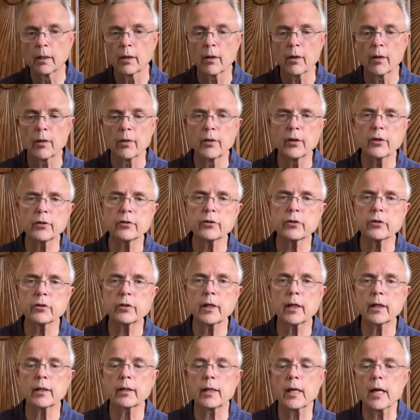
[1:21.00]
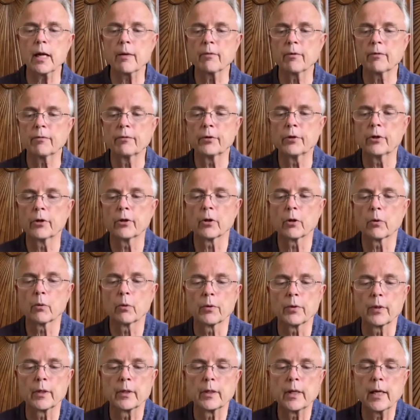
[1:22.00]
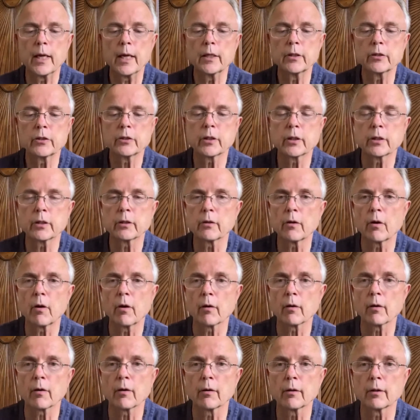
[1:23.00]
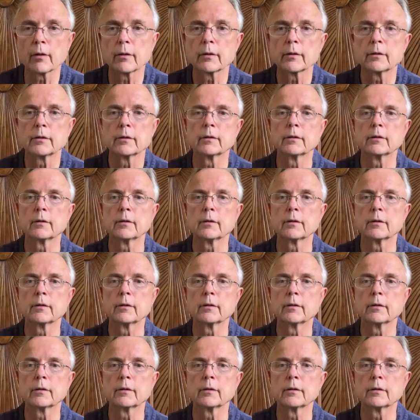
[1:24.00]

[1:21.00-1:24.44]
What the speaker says: This is that time of year when the days get darker